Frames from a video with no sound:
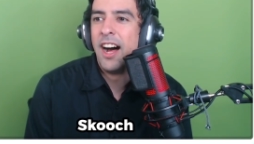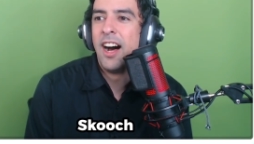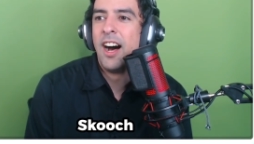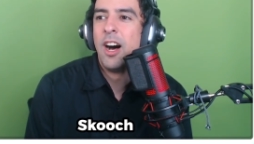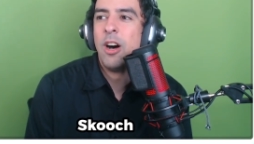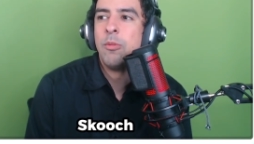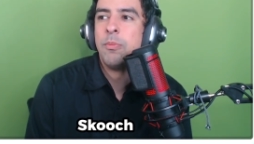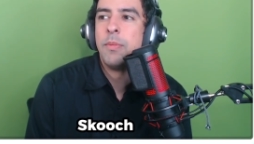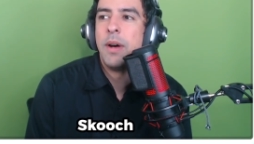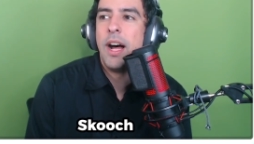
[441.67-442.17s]
any um,
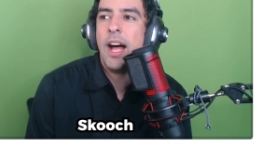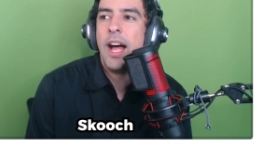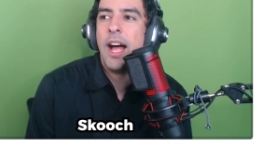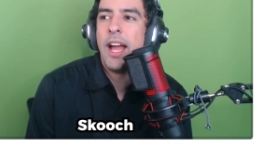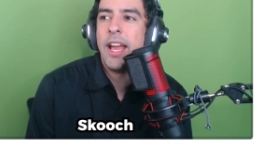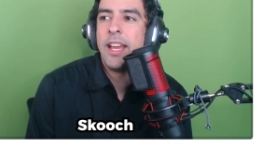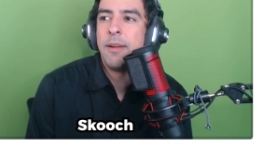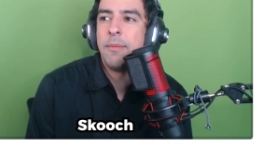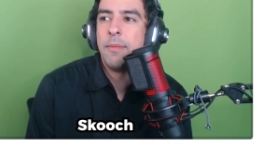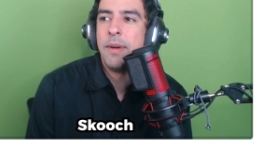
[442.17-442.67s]
of your songs.
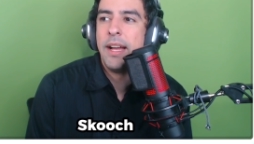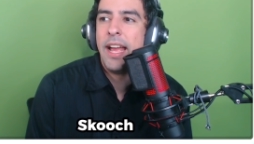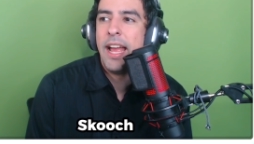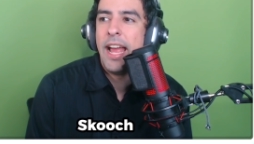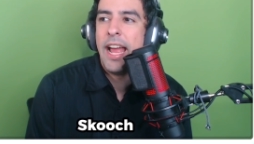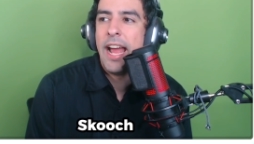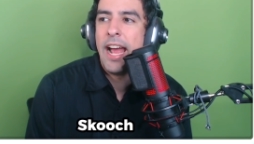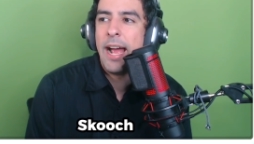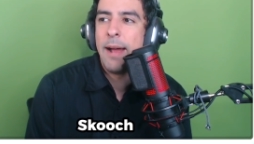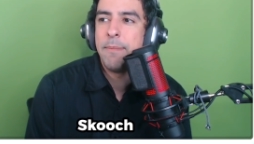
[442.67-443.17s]
I am a
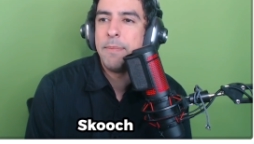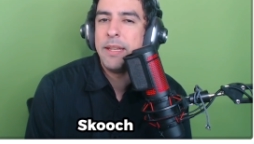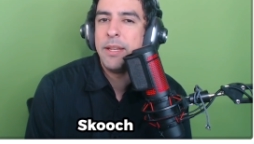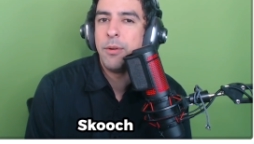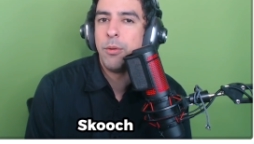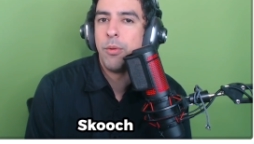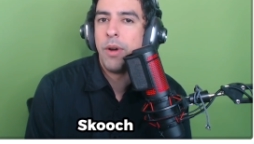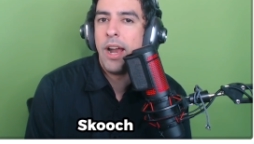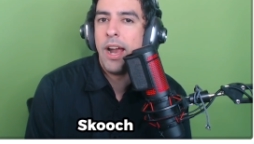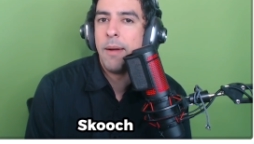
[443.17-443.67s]
or happy any of
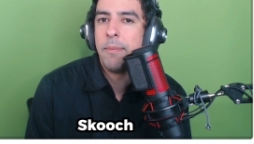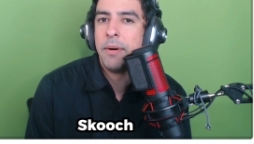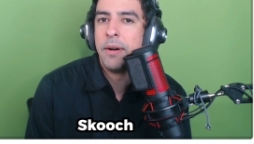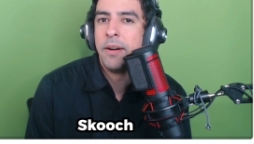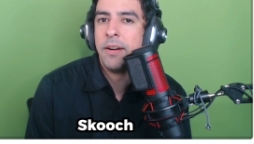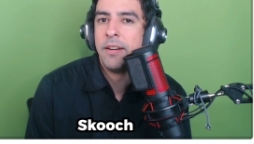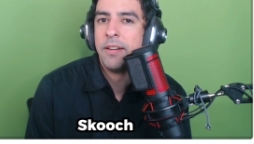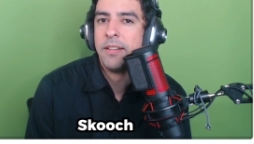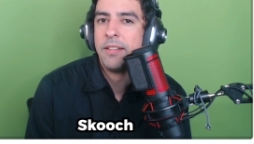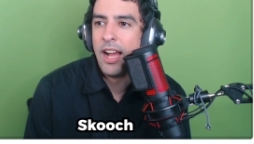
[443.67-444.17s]
your one rapper.
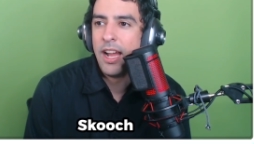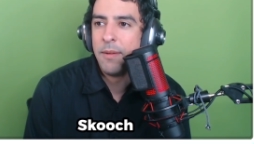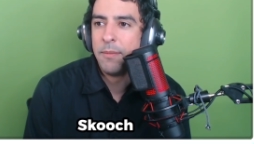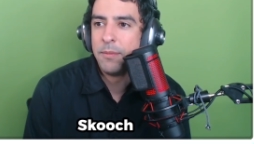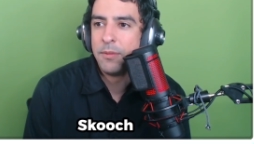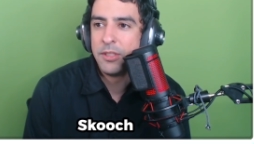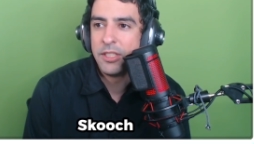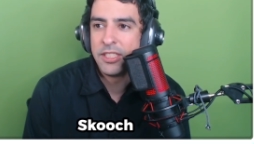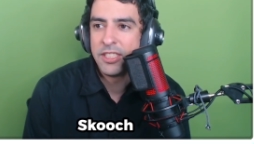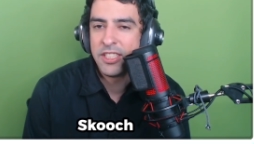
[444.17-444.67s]
song.
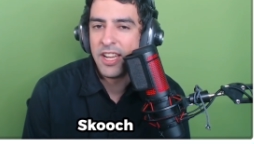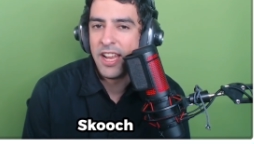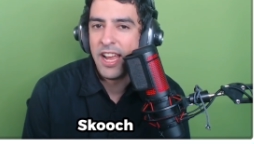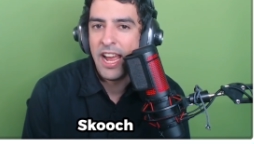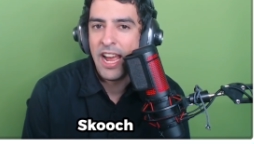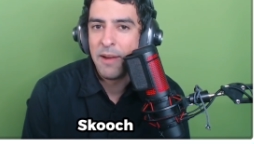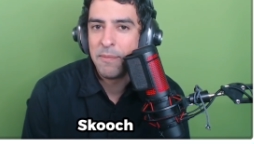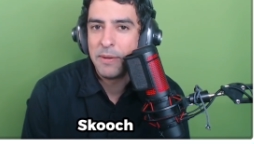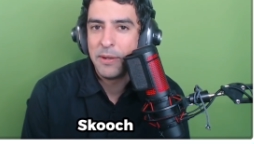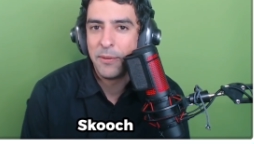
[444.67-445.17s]
I'm just a
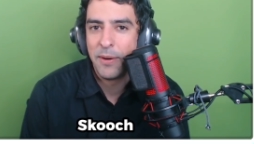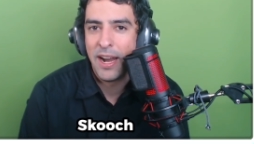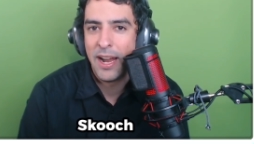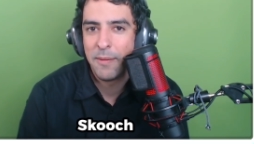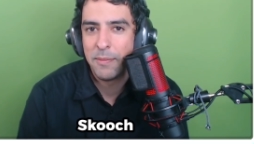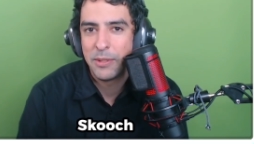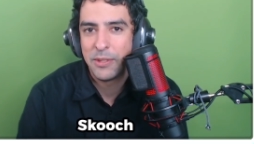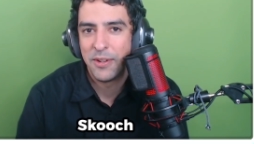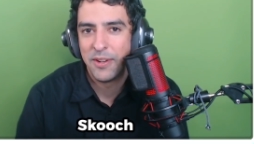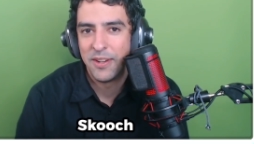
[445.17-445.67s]
happy
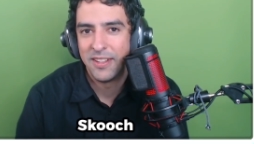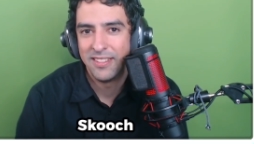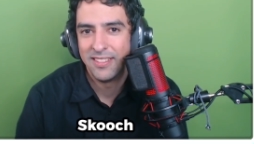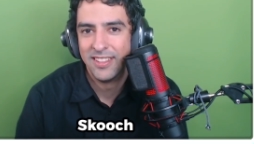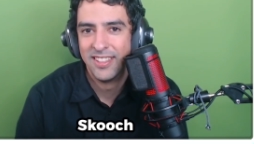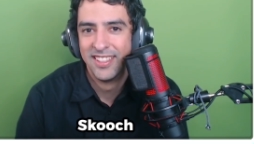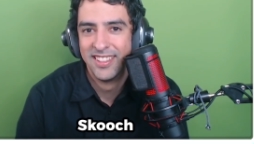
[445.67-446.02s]
rap song.